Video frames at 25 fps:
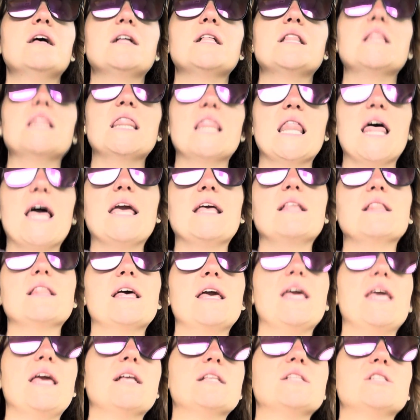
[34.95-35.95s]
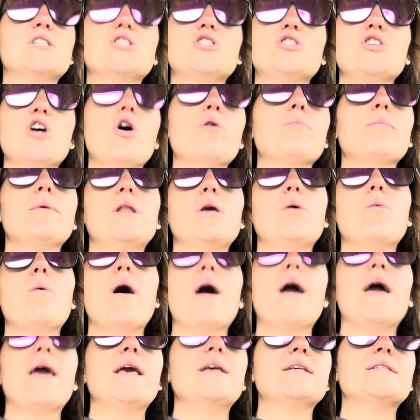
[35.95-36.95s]
lately in so many
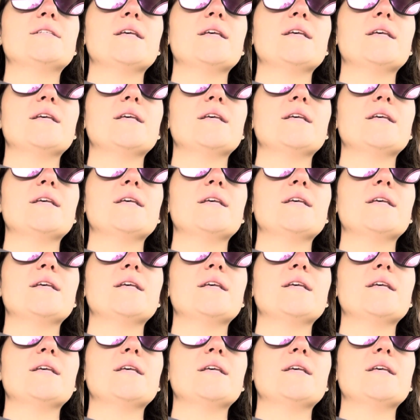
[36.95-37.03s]
ways,